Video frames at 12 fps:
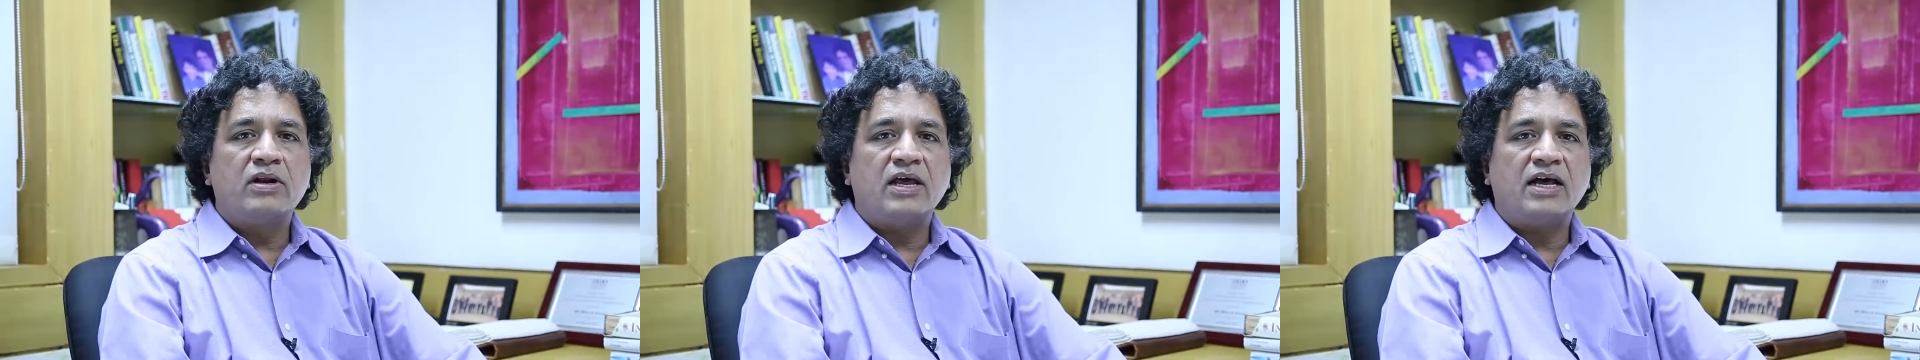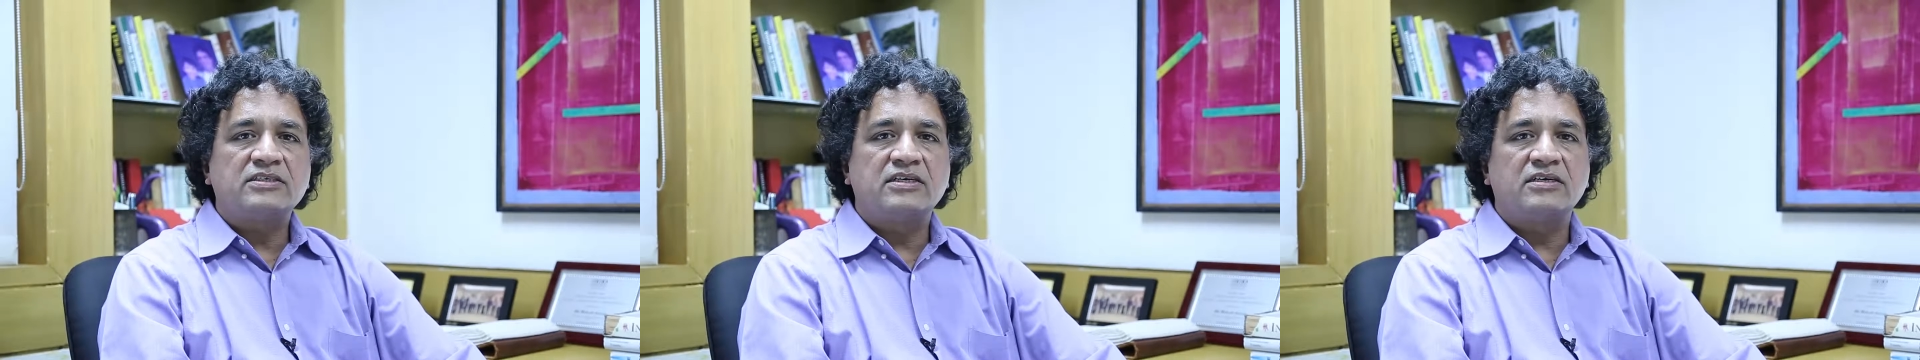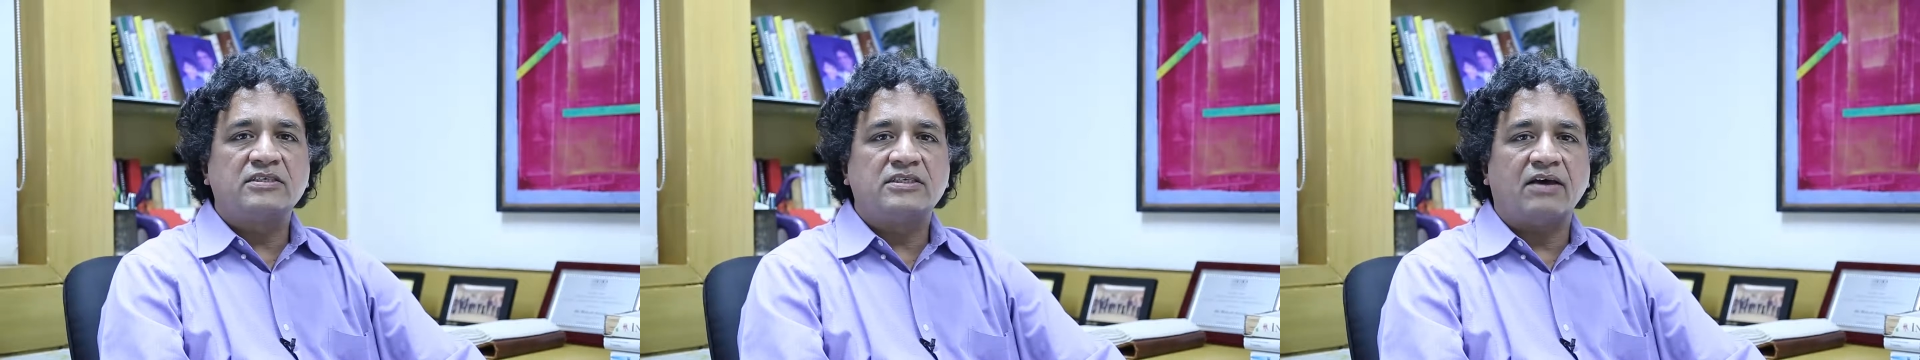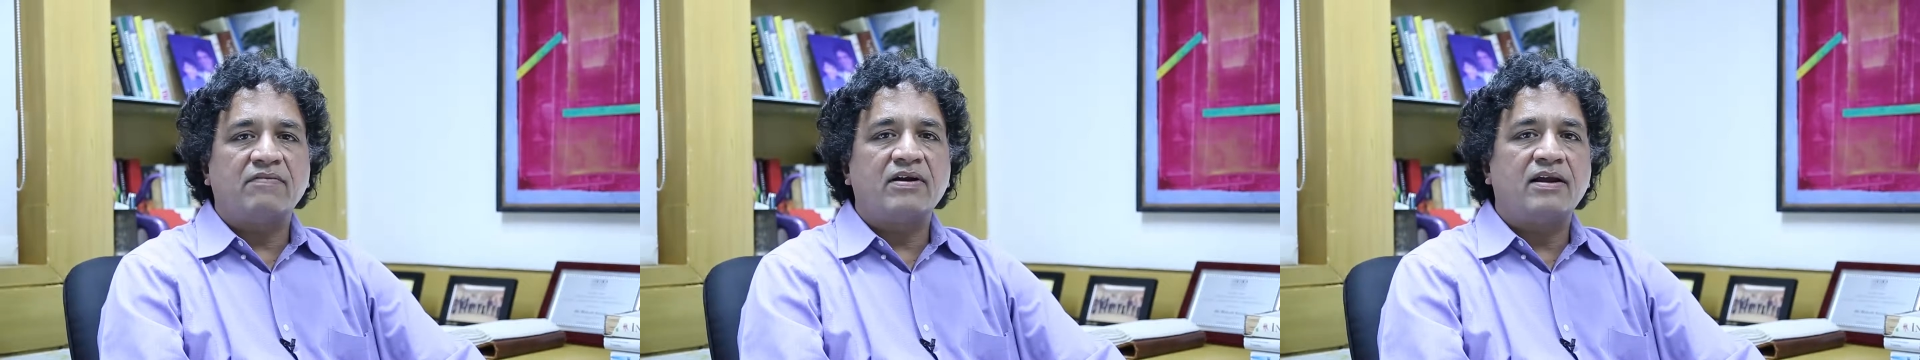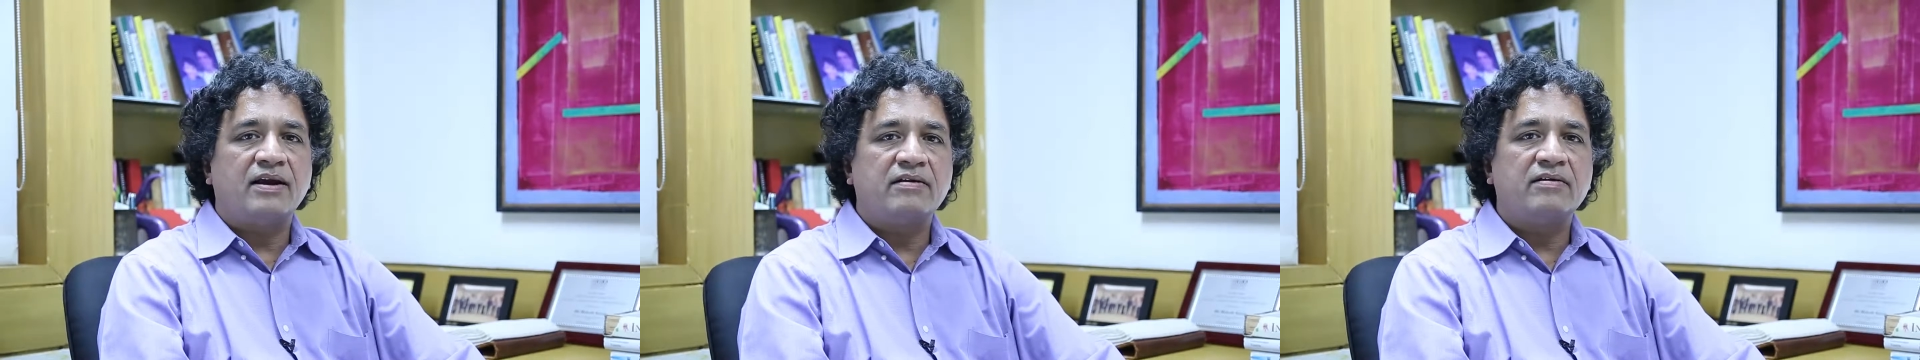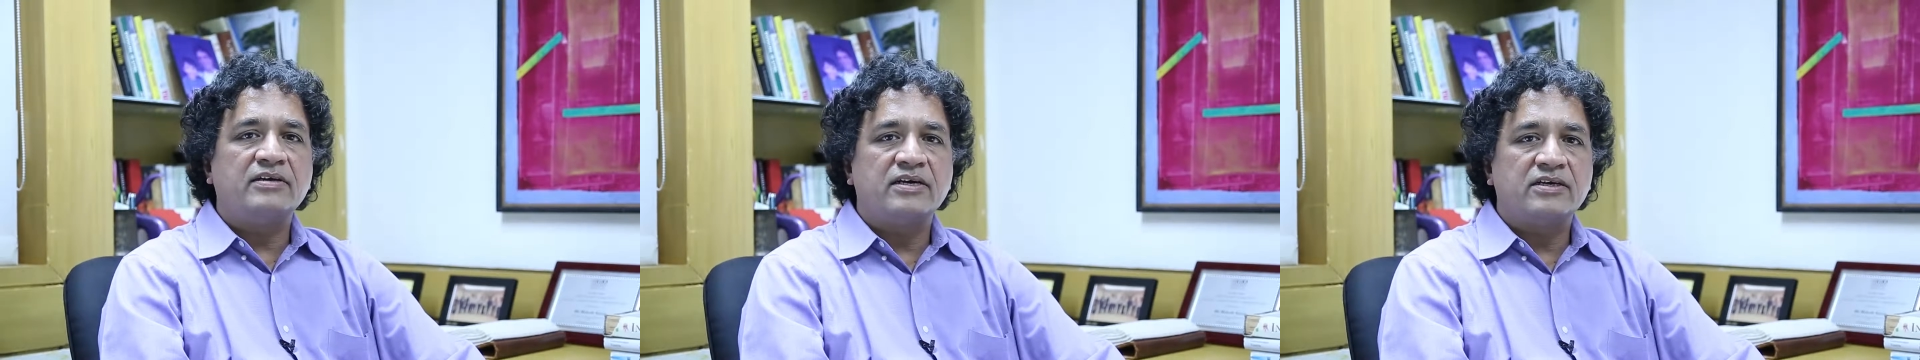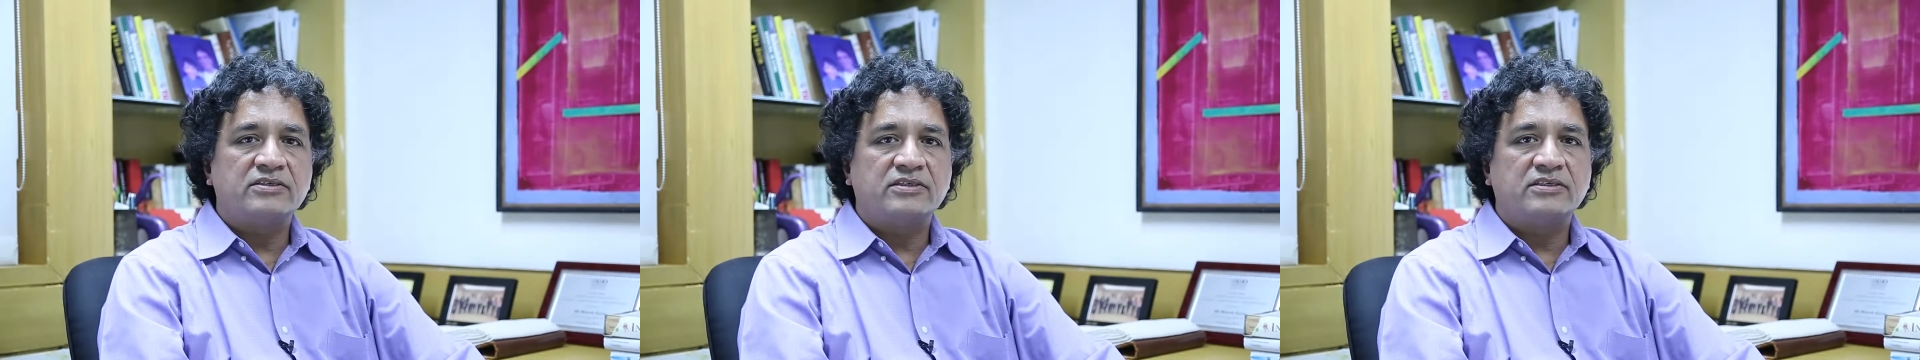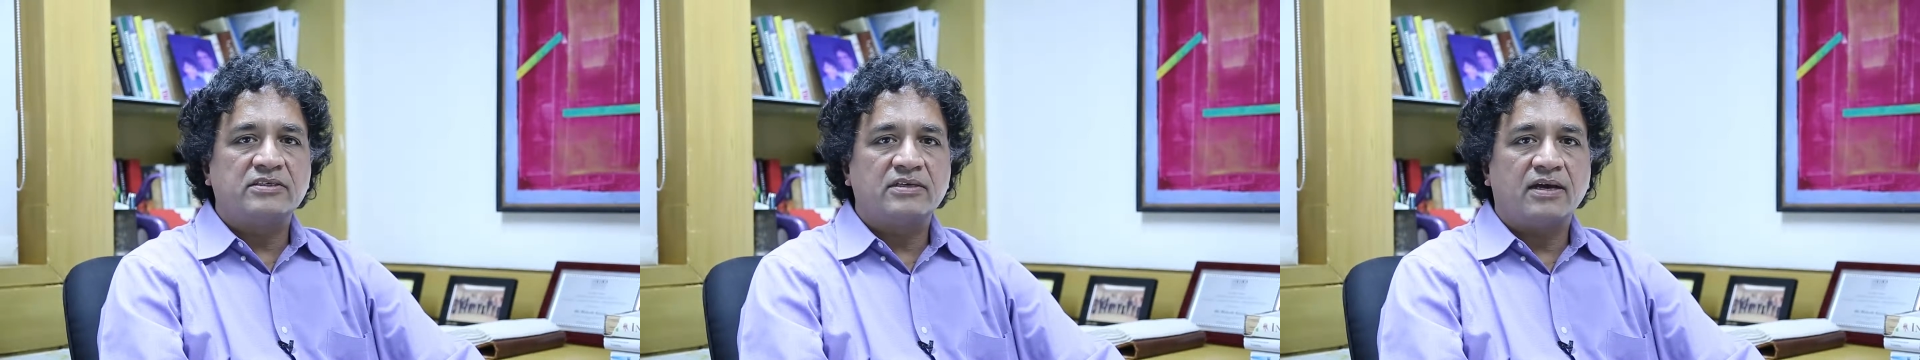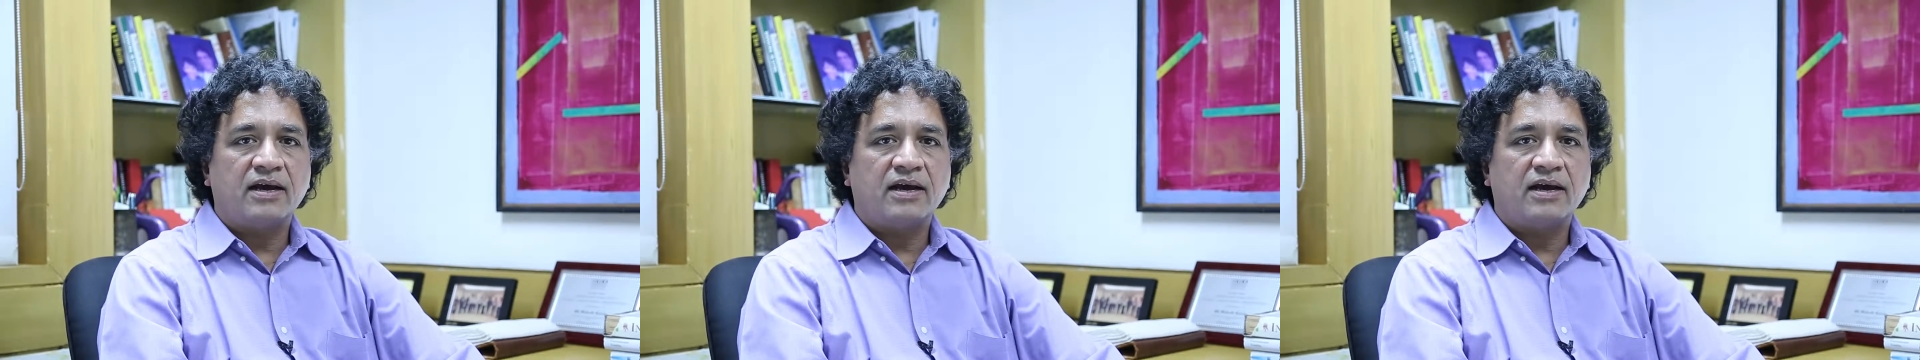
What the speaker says: lasted several hundred years